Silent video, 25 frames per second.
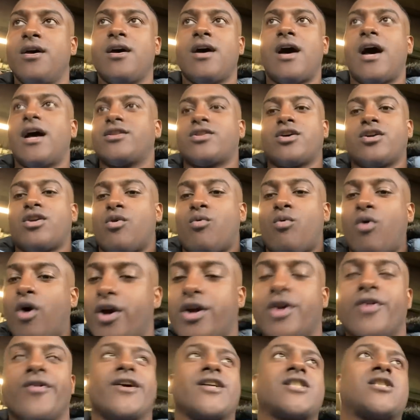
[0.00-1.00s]
I don't know what
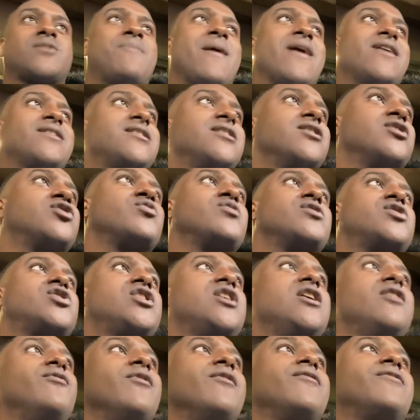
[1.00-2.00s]
you're expecting to
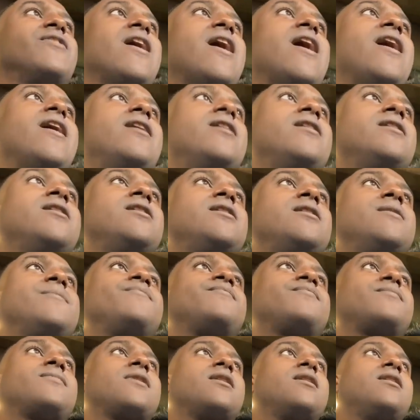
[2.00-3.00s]
achieve with
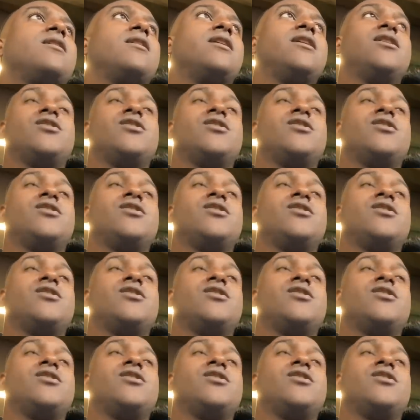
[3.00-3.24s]
that.